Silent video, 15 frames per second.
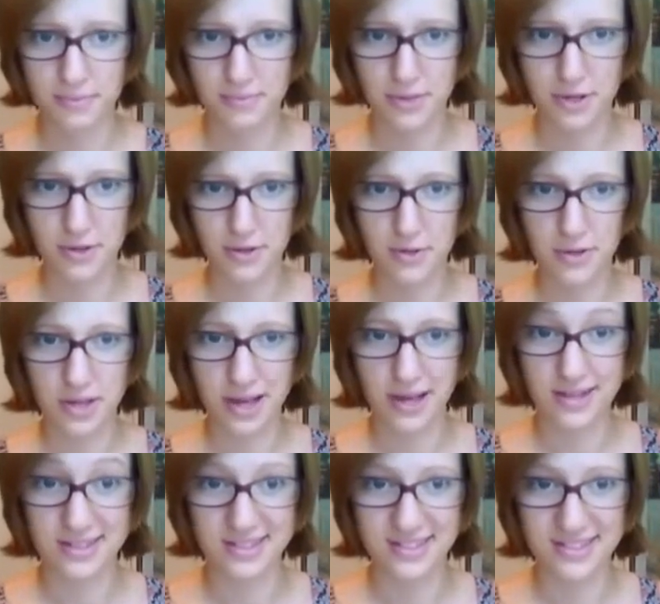go do that.
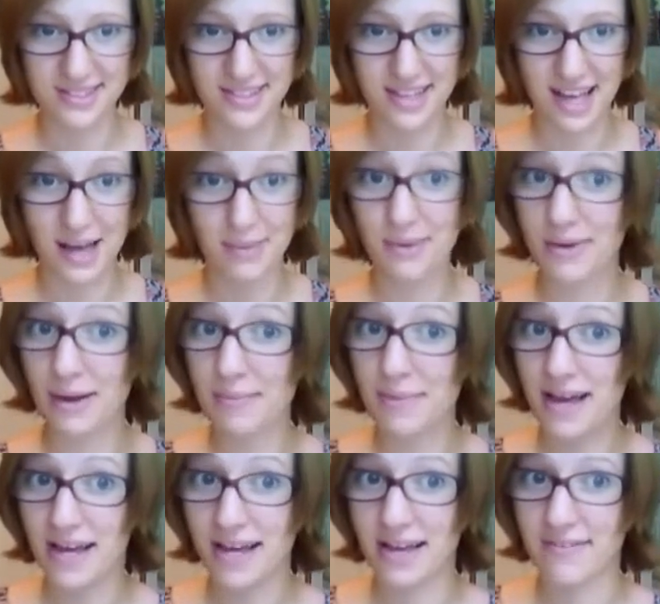I'll be right
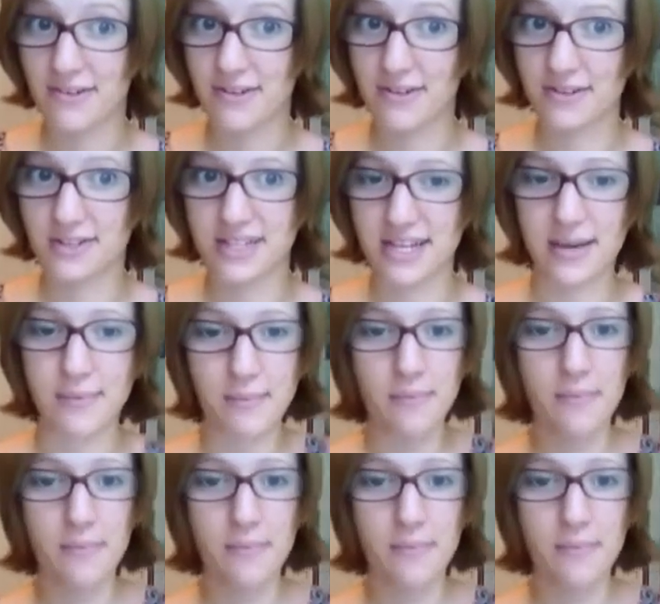back after I do the same.